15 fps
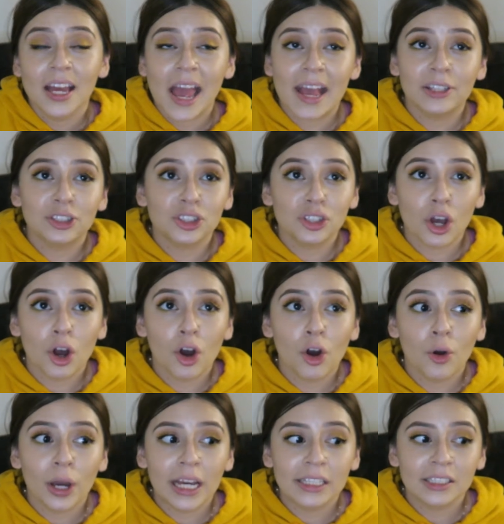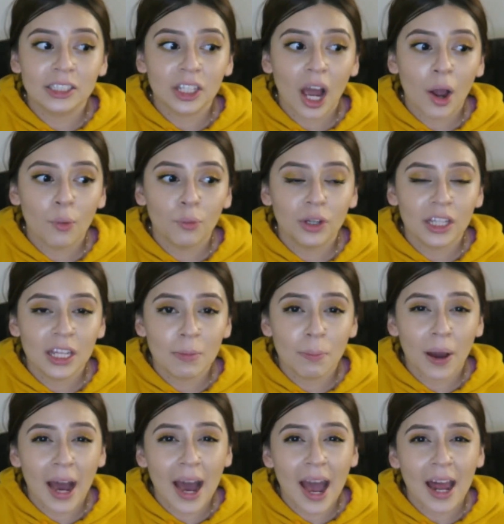And so it just got really
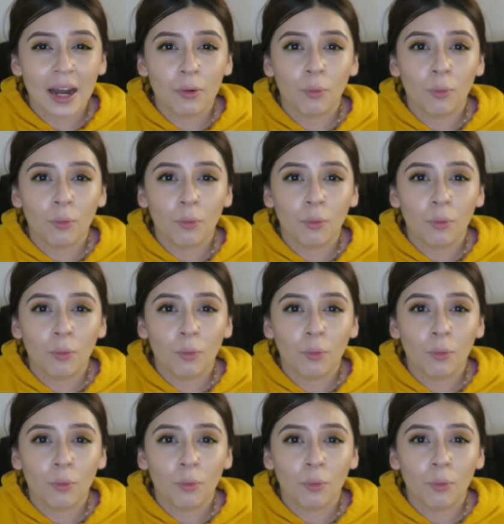bad,